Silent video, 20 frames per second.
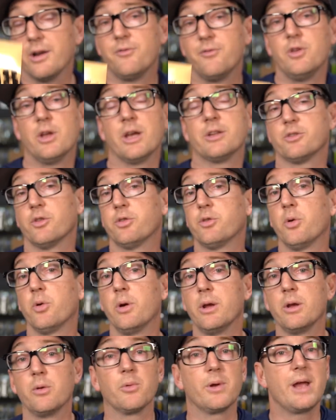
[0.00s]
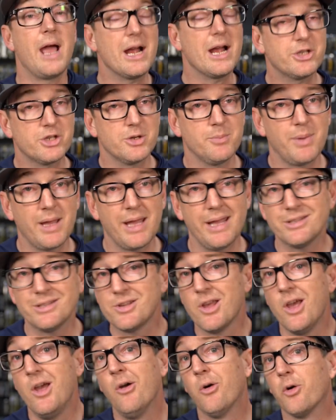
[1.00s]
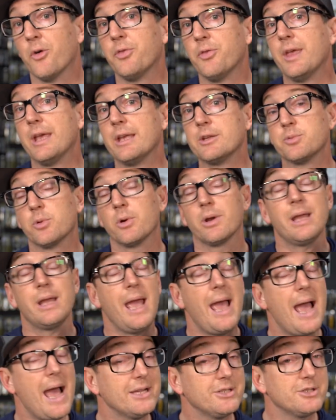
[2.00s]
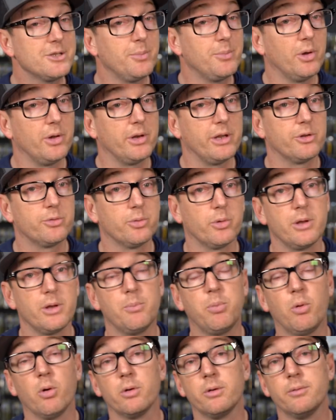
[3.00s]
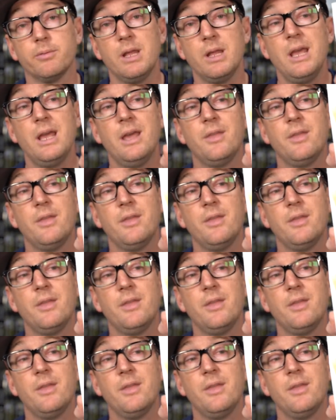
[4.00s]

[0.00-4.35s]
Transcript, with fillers: If you guys are throwing reaction baits or things where castability is really important,